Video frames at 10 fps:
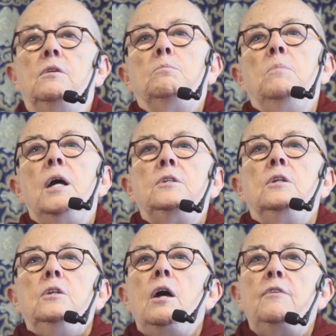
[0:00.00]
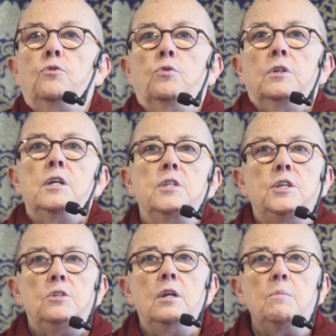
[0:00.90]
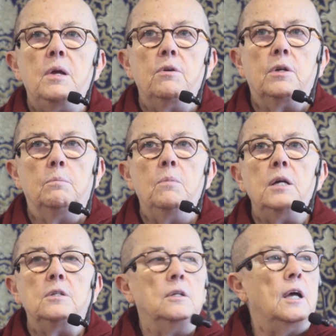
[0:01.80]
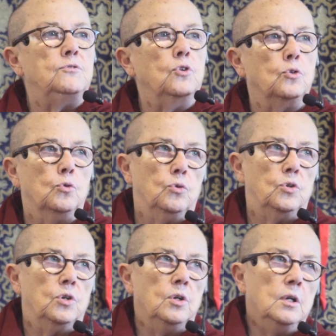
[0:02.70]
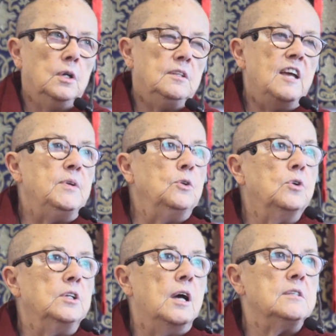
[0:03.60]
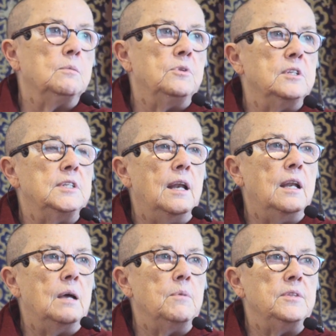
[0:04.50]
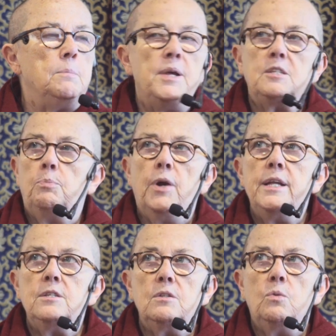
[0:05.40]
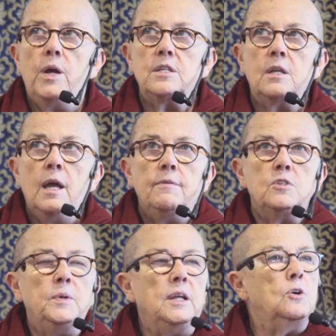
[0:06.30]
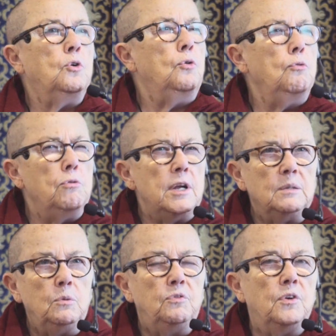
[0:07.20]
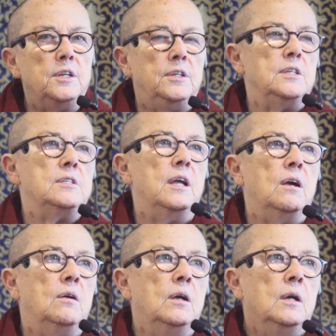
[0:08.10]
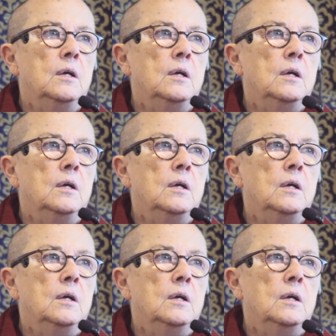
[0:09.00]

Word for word: that Mind and Life organization in America, mindandlife.org, they've been organizing with the Dalai Lama and the best brains in the West. There's been incredible findings now